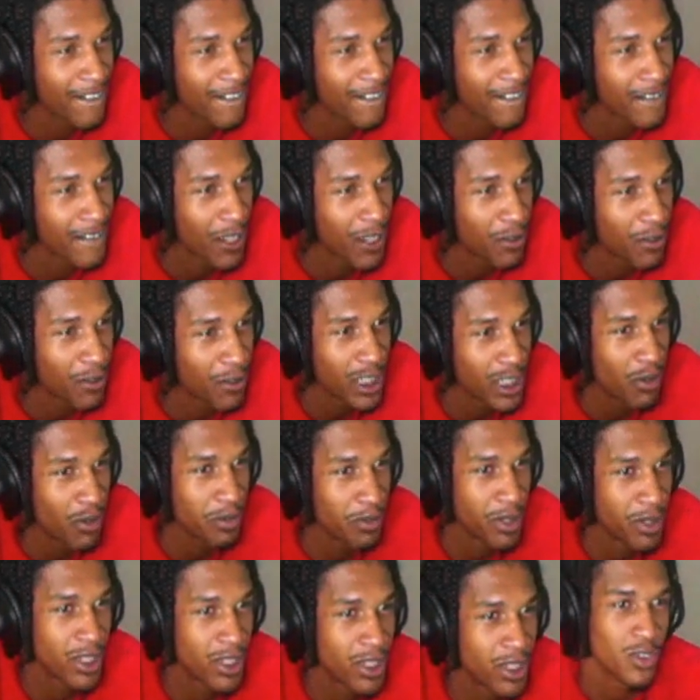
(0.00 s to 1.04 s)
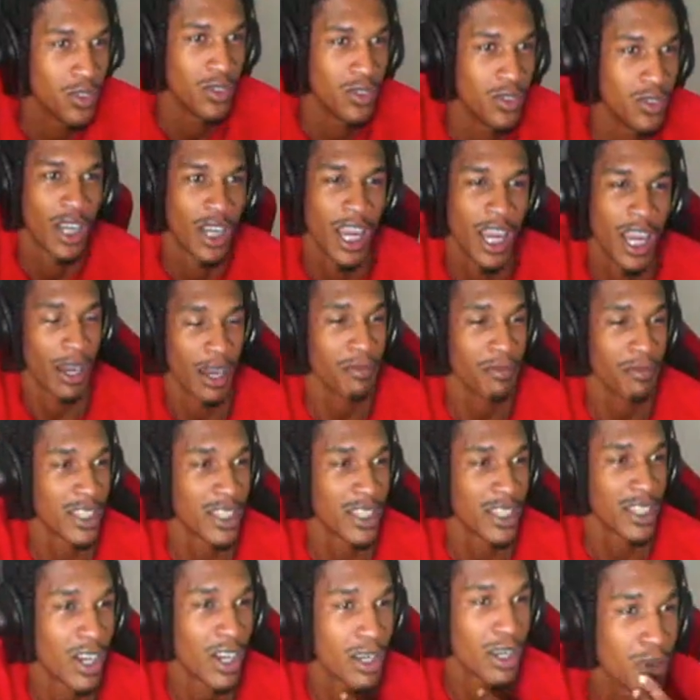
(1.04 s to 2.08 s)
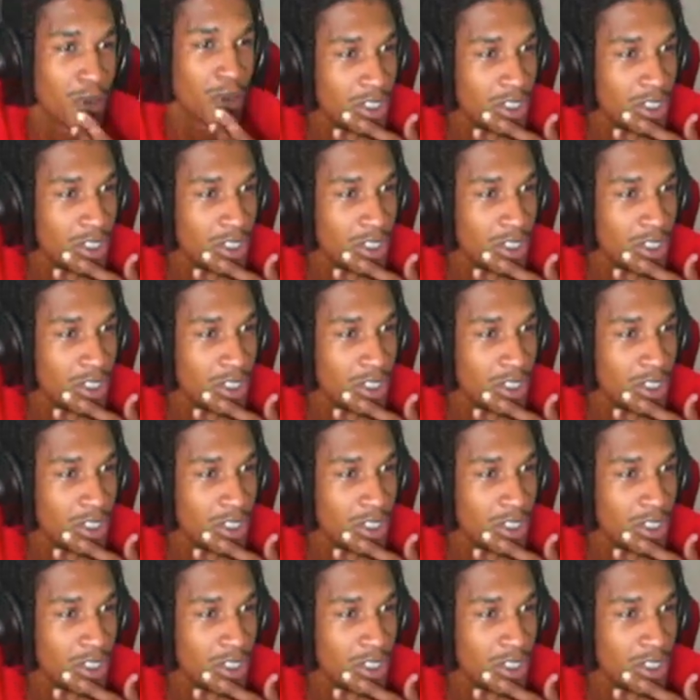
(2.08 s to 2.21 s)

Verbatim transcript: Like what y'all want me to do? I, I'm not the right person